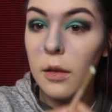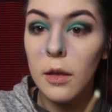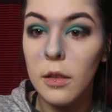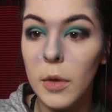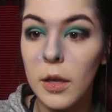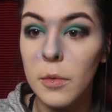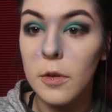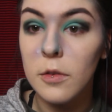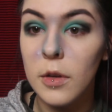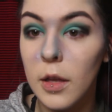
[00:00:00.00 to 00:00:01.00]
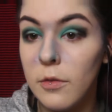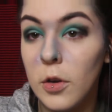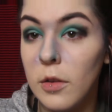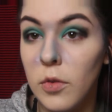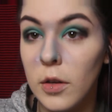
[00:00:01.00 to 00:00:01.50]
in the makeup industry, and I've
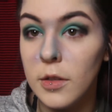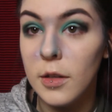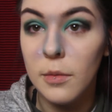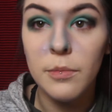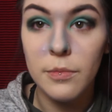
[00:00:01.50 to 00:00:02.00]
already fucked it up.